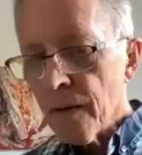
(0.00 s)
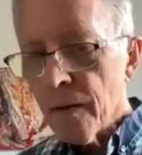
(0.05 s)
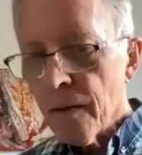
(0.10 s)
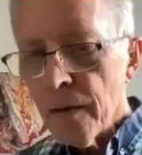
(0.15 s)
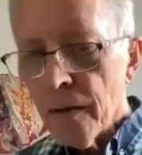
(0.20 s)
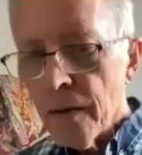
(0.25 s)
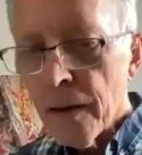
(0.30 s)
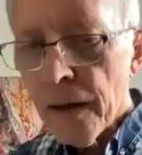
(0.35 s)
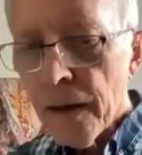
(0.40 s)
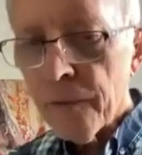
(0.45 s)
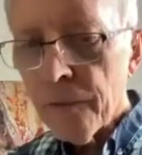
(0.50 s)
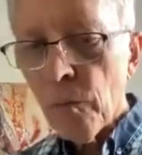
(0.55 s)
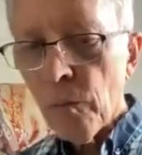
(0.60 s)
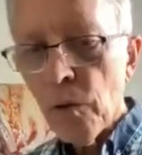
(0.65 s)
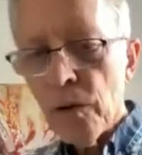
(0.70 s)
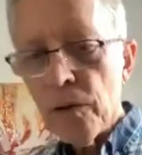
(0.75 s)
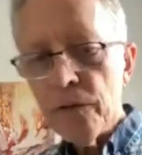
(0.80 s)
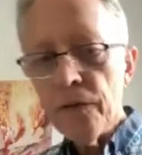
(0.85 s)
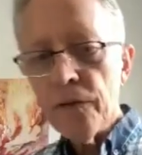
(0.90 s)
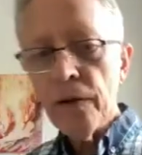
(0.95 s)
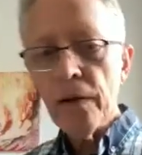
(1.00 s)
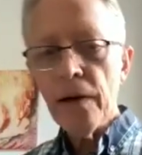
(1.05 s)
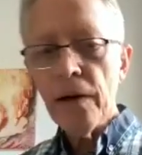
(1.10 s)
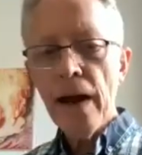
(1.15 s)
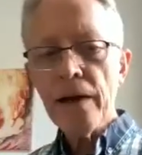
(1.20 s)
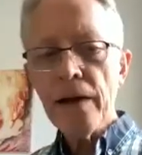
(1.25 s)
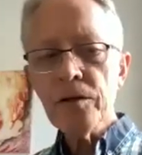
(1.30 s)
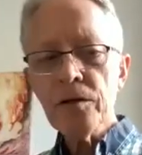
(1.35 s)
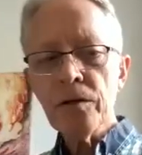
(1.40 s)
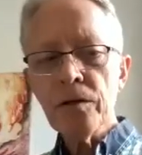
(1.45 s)
And the word there
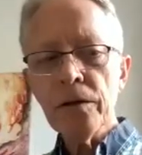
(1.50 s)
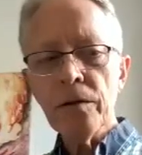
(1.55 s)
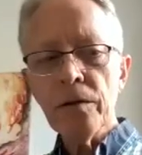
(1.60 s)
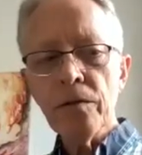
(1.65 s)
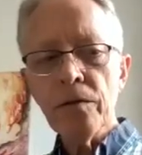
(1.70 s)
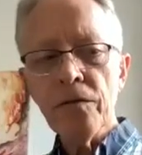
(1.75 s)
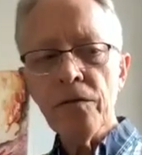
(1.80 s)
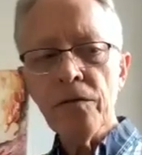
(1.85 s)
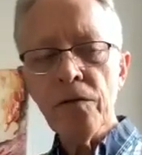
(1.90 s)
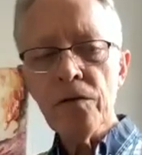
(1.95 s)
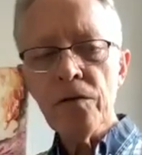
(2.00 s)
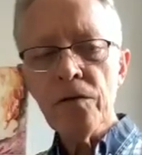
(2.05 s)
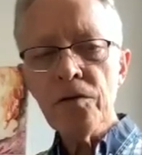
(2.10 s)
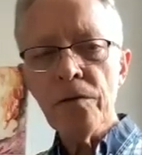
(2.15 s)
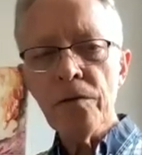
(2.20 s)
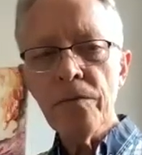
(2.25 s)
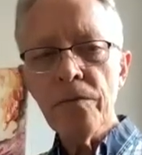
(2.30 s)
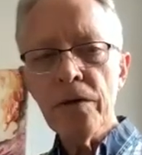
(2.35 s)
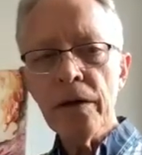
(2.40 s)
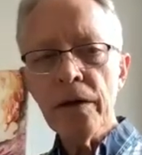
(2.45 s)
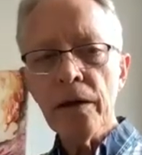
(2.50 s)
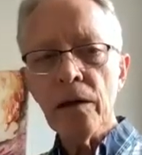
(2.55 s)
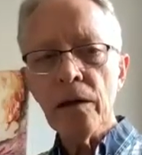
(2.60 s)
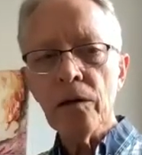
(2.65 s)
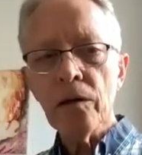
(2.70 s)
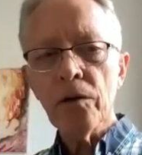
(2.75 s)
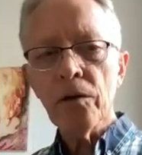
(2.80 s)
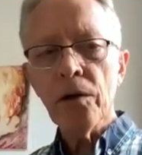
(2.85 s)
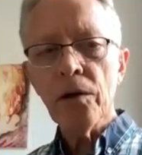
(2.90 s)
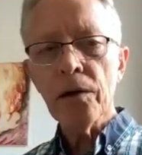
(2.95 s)
actually refers to being
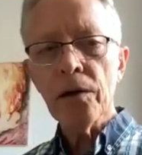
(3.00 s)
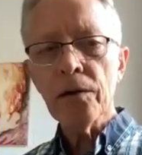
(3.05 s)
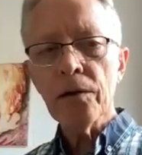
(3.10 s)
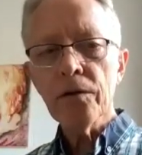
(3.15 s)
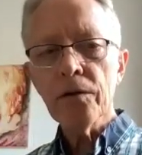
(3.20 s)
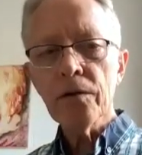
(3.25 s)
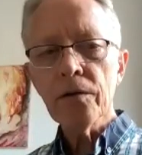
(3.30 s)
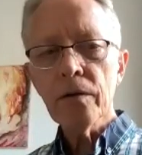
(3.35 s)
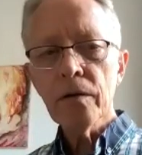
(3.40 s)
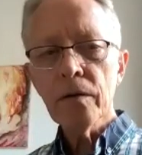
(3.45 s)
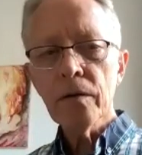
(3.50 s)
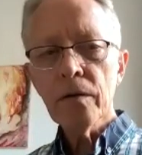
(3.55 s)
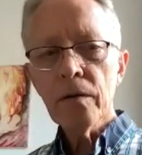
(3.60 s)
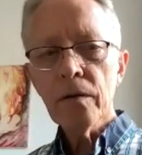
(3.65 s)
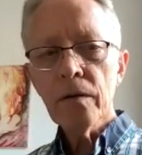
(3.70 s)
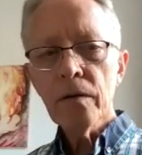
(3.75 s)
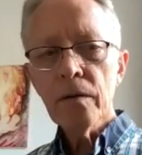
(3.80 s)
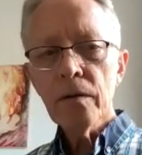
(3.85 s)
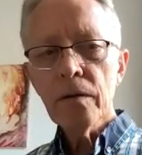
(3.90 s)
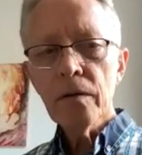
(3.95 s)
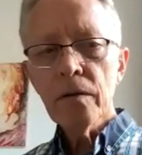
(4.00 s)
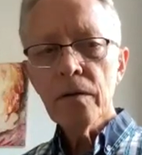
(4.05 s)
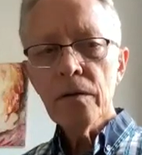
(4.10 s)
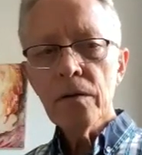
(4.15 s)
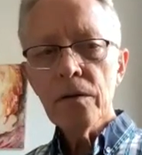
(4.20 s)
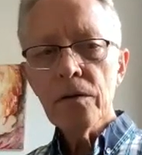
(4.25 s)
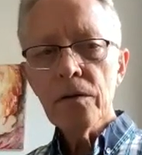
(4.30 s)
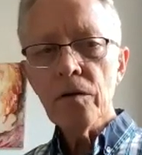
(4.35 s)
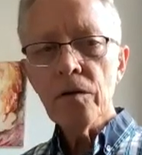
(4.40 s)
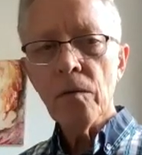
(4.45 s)
alert. So
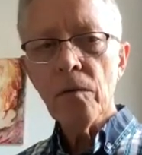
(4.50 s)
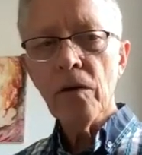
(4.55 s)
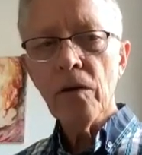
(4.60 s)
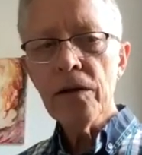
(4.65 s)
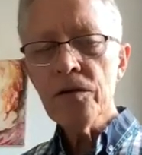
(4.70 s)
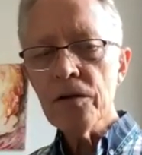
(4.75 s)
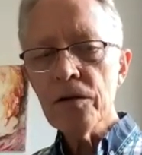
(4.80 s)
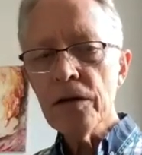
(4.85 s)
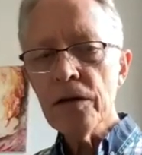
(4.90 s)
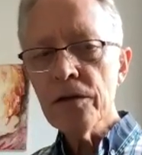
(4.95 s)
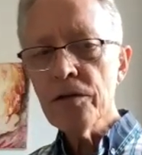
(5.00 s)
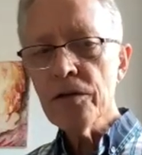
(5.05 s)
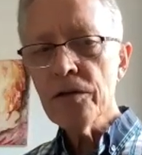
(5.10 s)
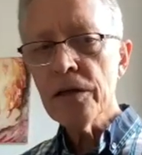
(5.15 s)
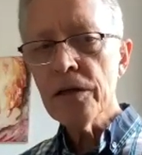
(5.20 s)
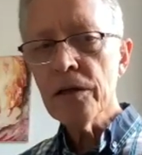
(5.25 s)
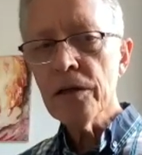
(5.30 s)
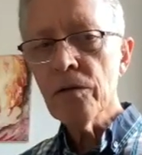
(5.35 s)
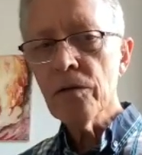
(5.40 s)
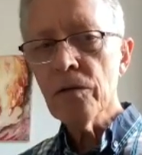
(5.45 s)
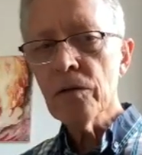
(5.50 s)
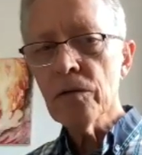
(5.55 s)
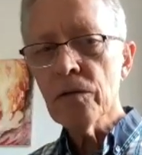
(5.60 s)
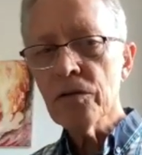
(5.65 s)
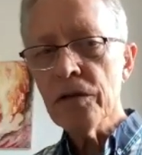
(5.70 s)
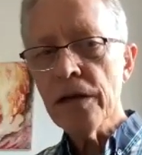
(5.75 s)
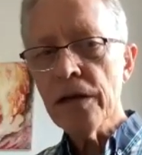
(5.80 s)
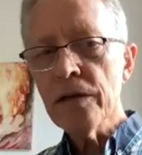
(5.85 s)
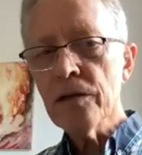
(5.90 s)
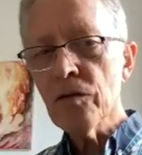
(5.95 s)
blessed is he who
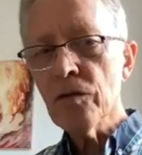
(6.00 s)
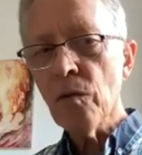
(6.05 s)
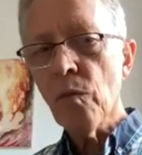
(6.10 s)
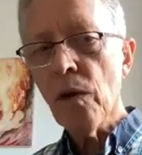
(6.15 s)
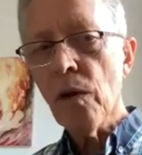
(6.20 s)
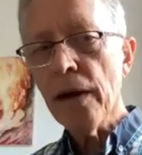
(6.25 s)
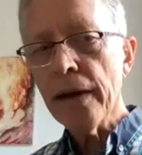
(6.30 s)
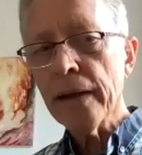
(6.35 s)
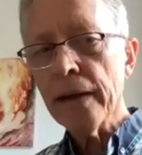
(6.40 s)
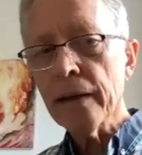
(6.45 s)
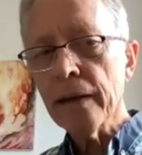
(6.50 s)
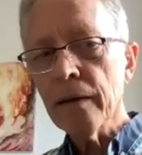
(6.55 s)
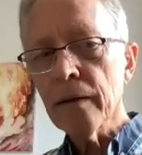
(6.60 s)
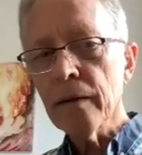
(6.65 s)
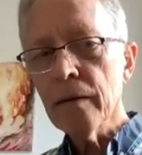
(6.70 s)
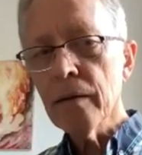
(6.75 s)
stays awake.